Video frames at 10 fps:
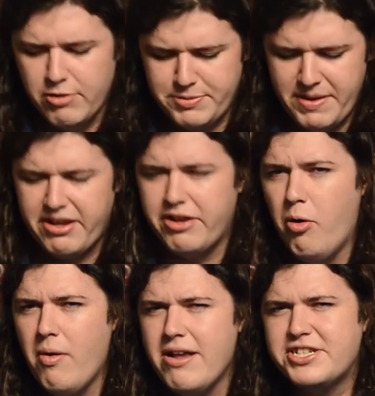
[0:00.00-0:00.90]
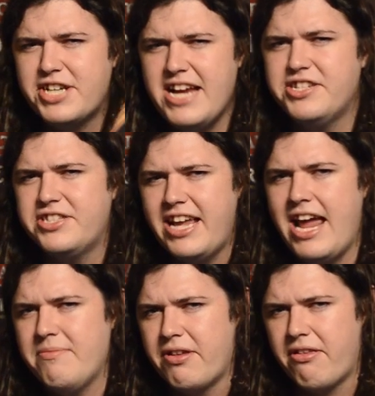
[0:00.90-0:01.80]
Which means you can always change the
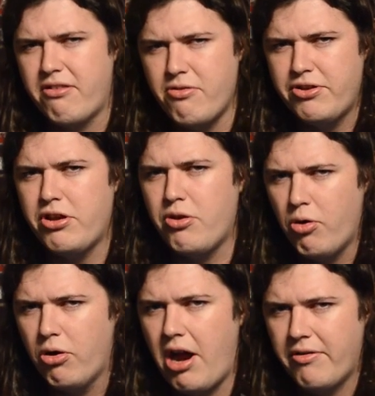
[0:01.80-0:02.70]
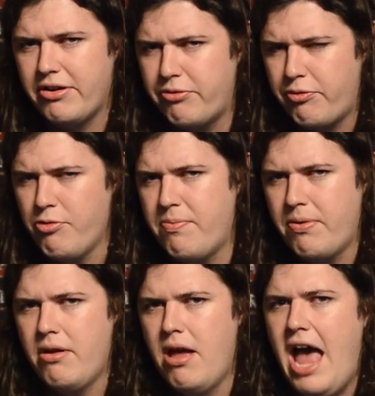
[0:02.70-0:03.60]
game to suit your current group,
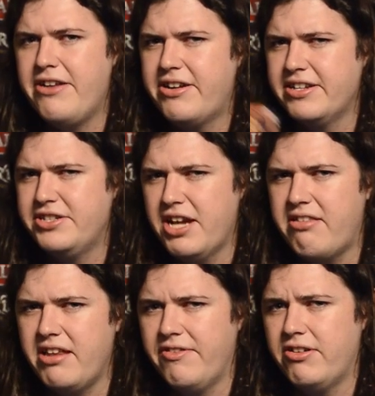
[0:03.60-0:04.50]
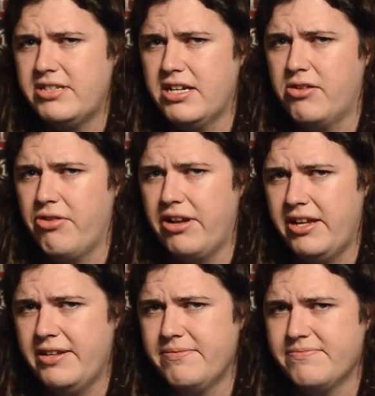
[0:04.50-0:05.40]
and you can adjust the difficulty accordingly.